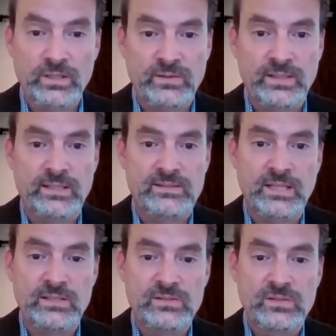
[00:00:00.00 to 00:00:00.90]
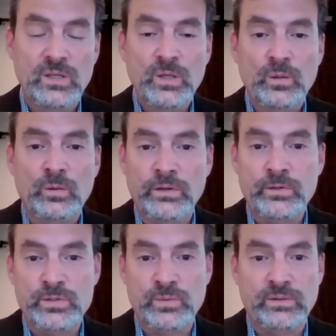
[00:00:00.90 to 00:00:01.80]
in the United States or
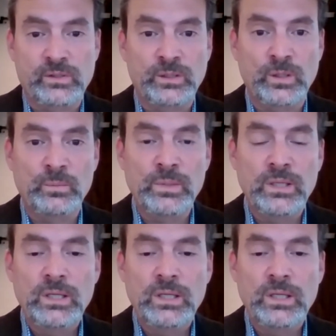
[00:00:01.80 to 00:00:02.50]
others around the globe